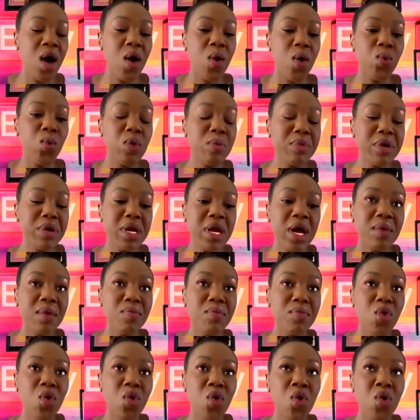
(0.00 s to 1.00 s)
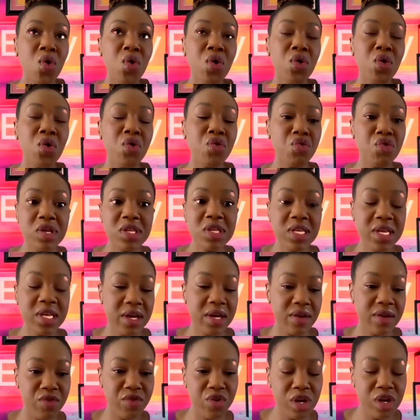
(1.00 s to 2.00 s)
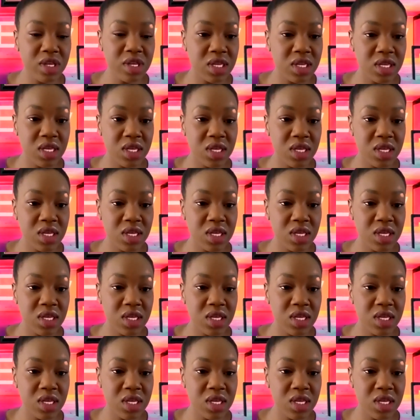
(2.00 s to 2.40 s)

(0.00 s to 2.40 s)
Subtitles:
women are more risk adverse,